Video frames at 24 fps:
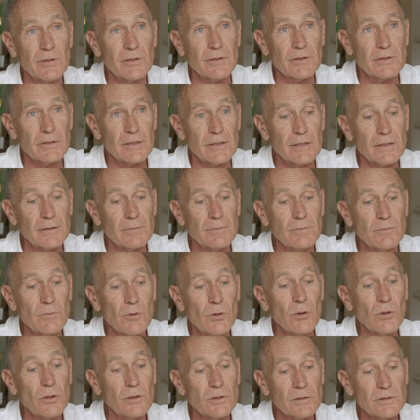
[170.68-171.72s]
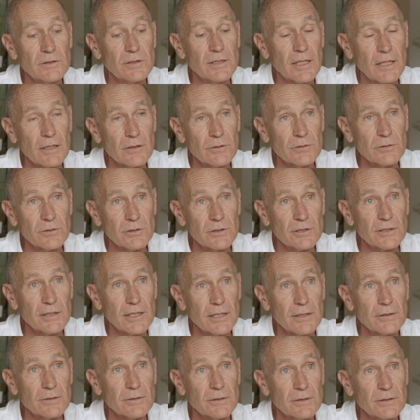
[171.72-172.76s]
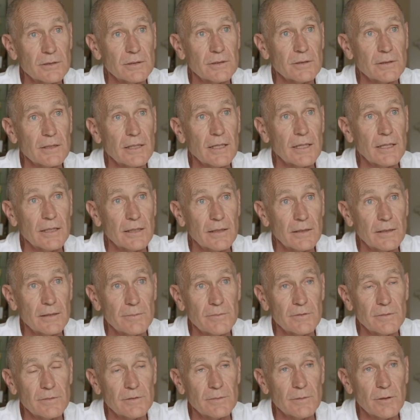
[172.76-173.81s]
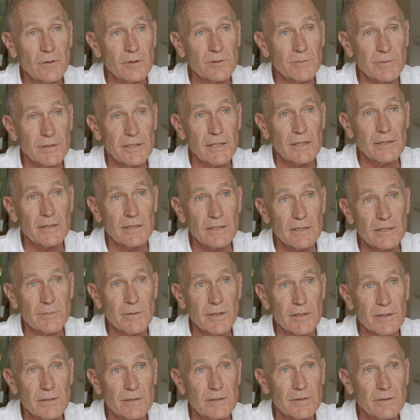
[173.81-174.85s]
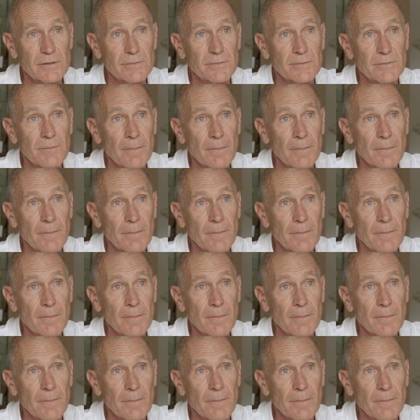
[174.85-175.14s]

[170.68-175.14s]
with more cellar door sales and hospitality spaces.